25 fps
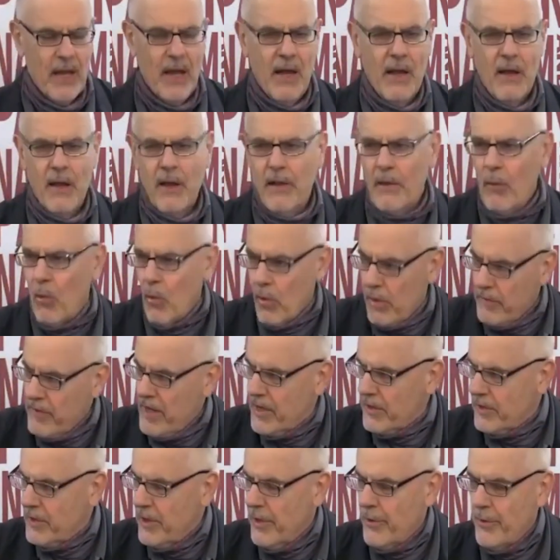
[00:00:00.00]
Uh, all of
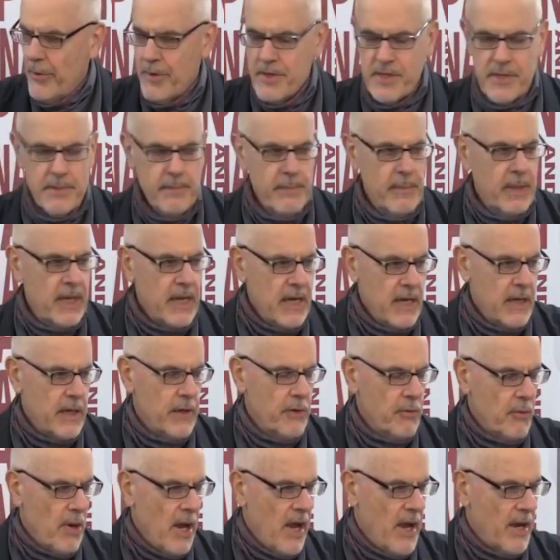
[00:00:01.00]
that terrorism in
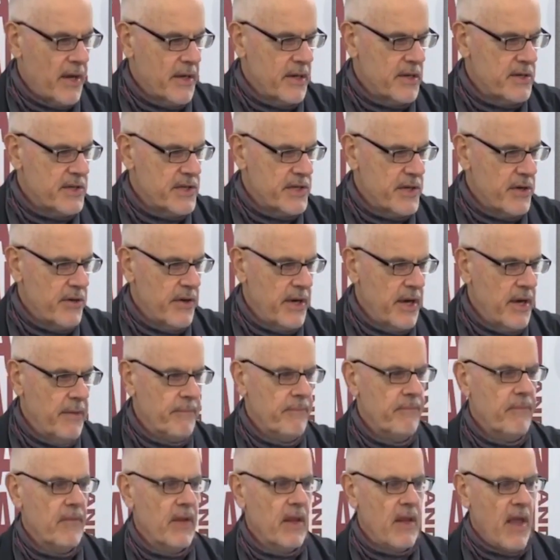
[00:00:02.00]
Iraq and Syria
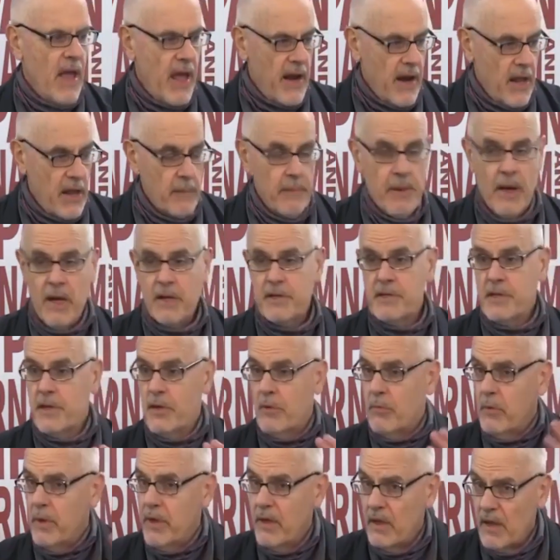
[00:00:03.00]
and other parts of
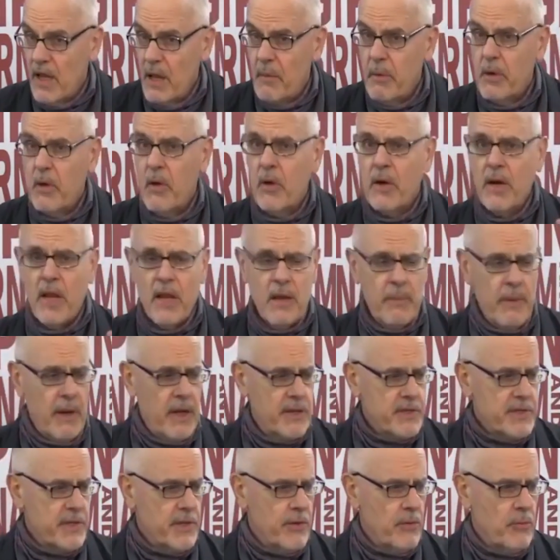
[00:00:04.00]
the, in Lebanon, other
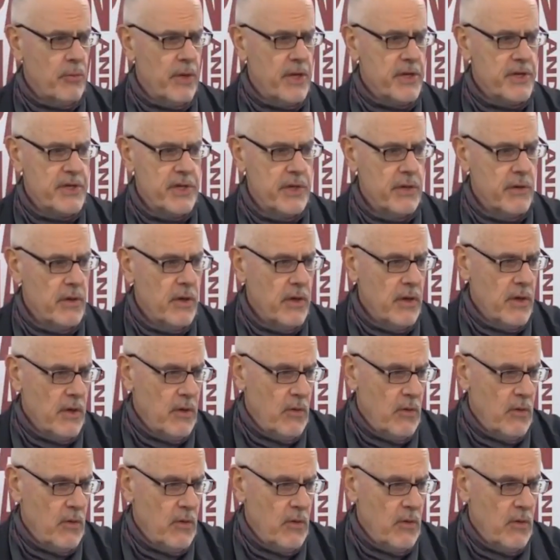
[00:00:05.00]
parts of the region,